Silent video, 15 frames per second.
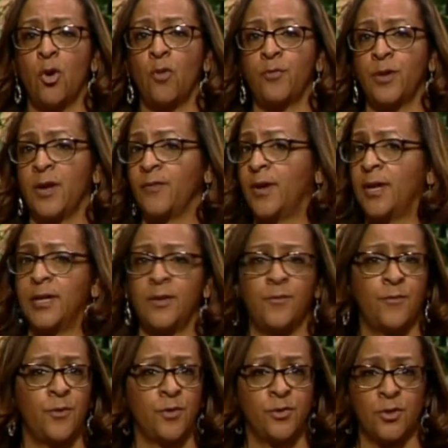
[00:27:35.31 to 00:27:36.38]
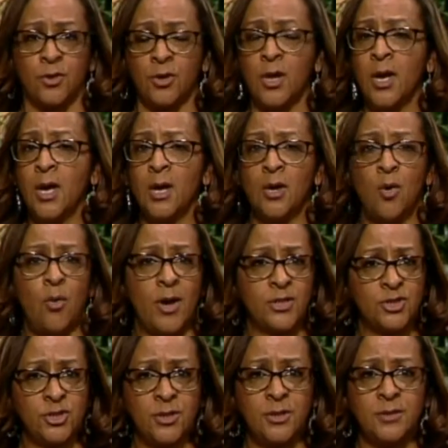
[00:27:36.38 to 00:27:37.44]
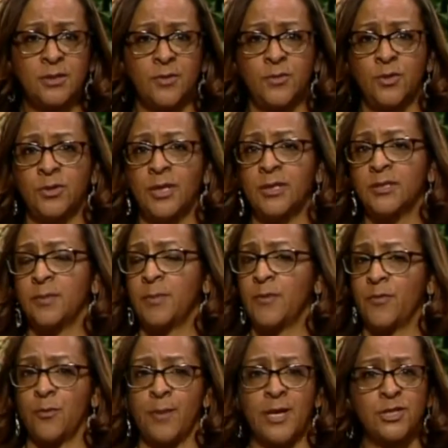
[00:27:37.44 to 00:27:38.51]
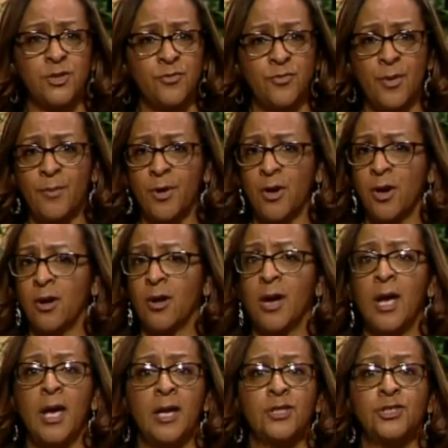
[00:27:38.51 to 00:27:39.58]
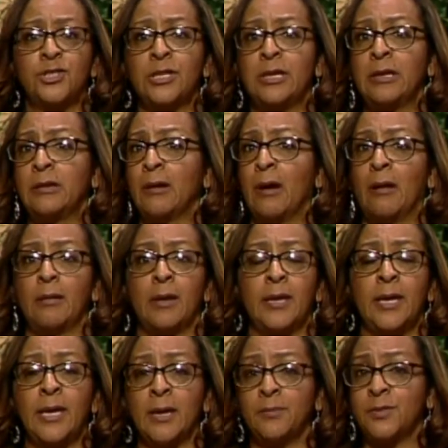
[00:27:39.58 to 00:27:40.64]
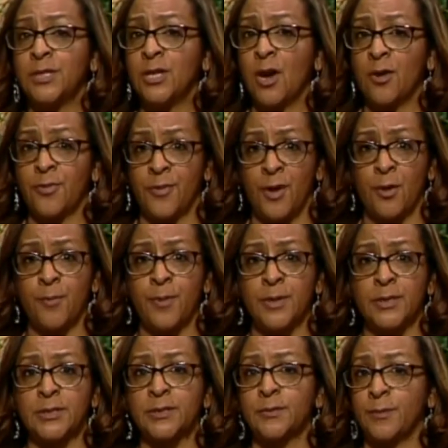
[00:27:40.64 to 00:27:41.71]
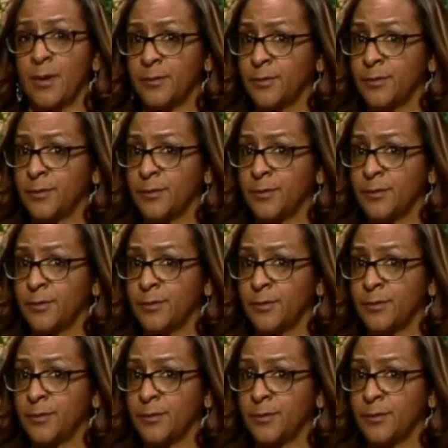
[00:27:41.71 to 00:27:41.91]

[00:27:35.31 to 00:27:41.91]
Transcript: If you have any further questions, if you need some information from her, she EMDR therapists.